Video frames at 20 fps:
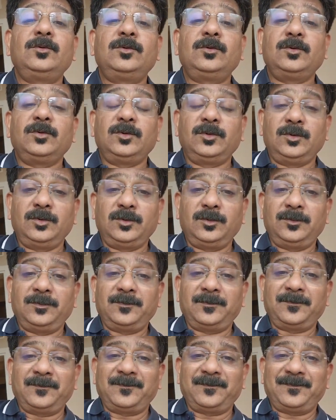to
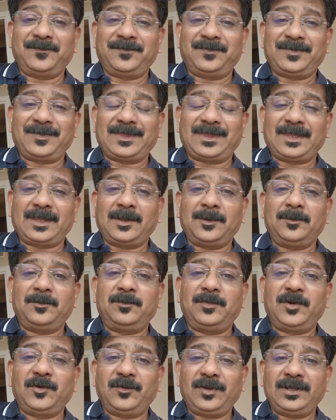
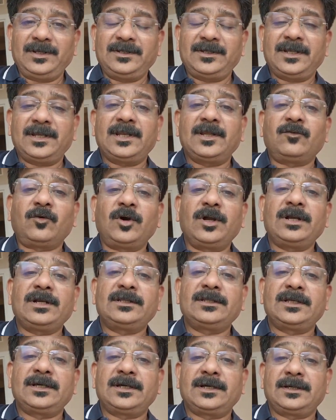prevent and
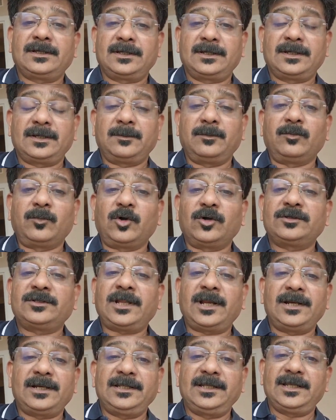avoid the
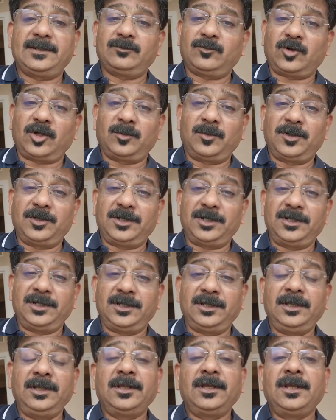mortality and
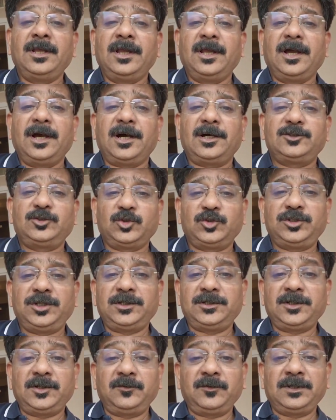morbidity
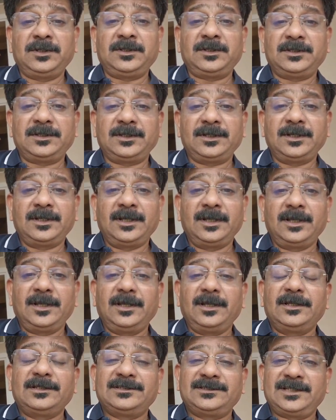associated with
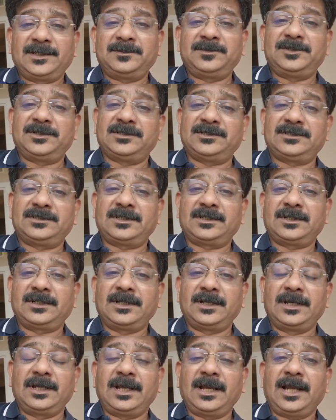sepsis
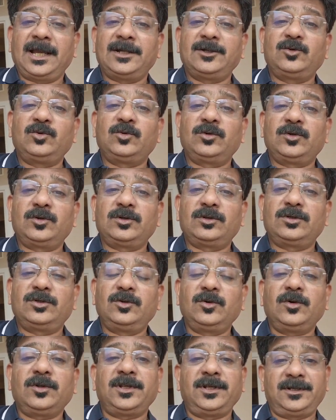and to
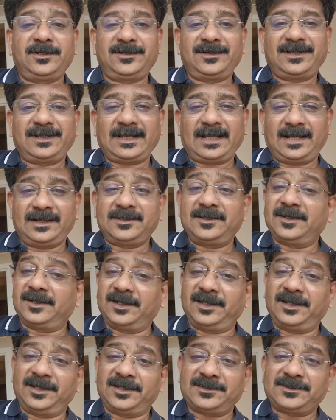cure it at the
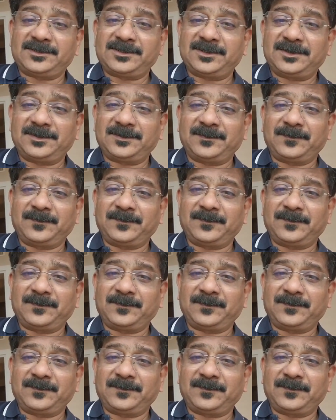earliest.